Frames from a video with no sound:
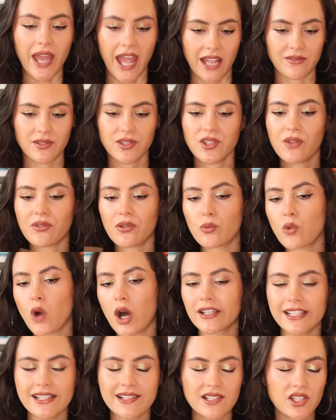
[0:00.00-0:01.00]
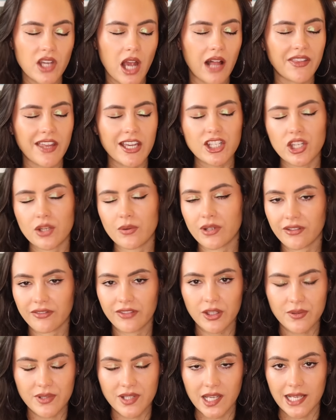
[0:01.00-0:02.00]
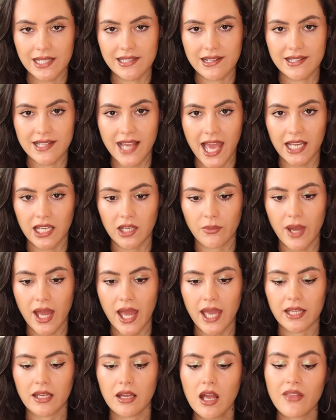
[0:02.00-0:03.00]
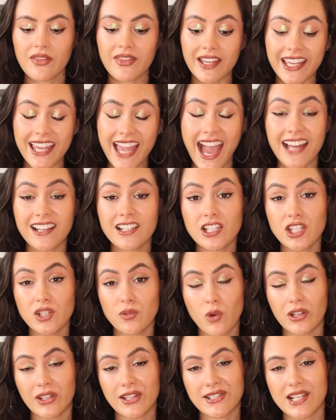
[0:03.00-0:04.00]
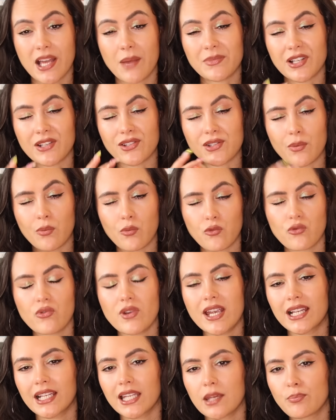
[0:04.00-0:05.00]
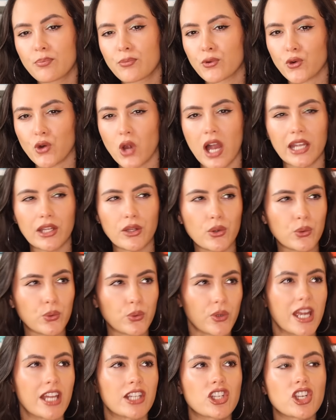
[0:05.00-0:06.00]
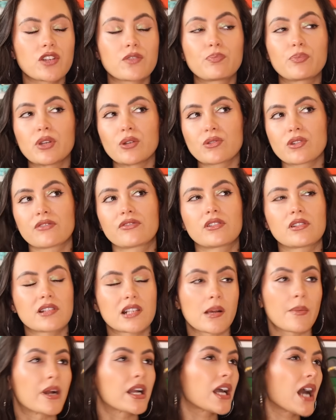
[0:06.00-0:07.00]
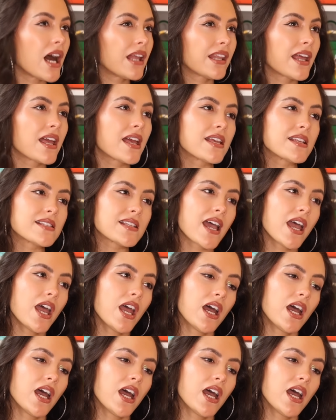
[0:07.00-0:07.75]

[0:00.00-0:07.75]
So the Wallace style they do in a few sizes anyway. The Candy Wallace comes in some really bright, rich, beautiful summer colours.